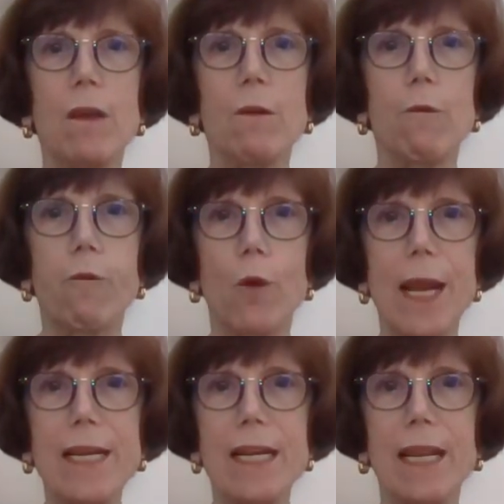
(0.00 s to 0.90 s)

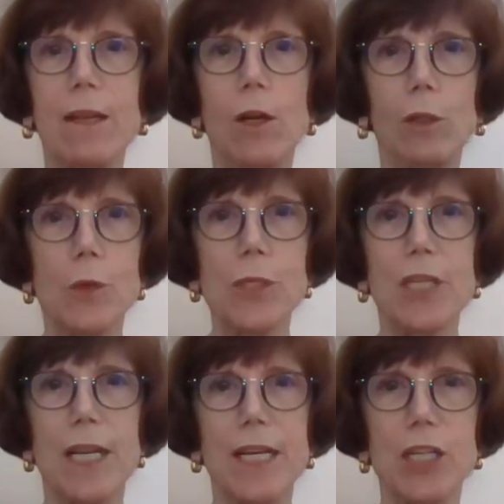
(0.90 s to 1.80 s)
frightening
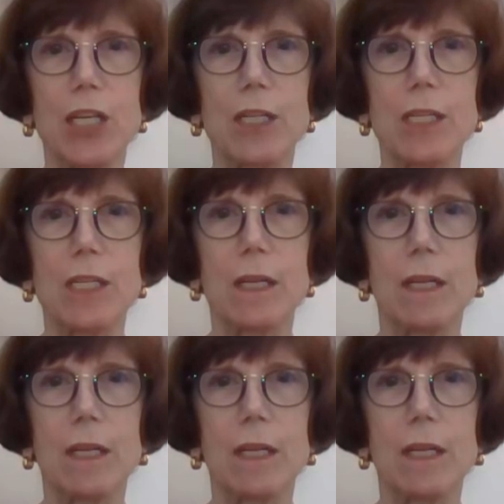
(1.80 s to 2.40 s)
hallucinations.